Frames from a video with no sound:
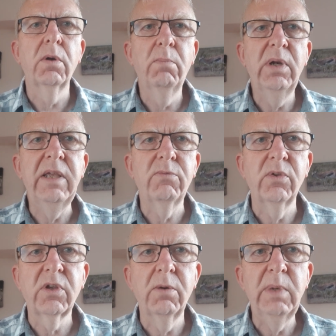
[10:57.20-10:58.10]
and believed
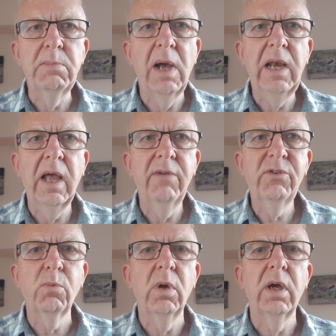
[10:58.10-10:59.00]
was going to be my
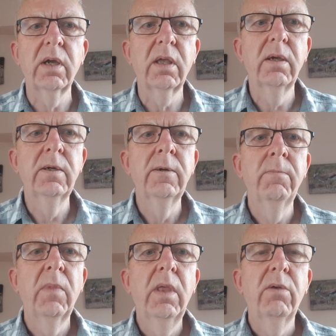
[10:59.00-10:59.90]
life's work,
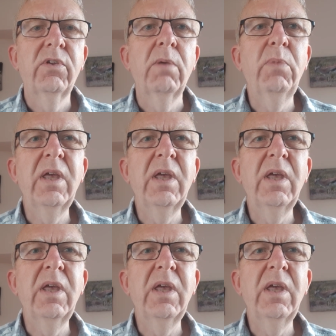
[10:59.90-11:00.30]
something